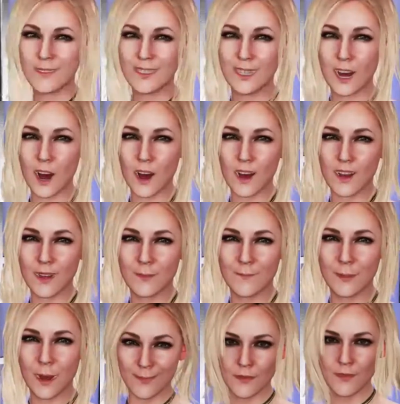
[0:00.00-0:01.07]
Please welcome
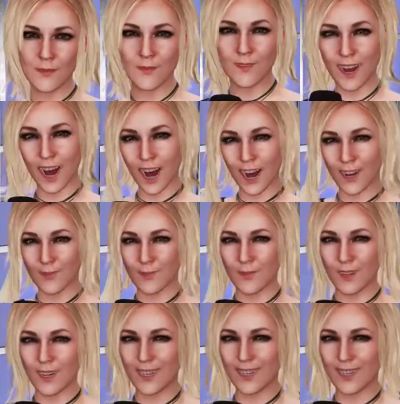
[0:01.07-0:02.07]
my guest, Brad Freaking Steven.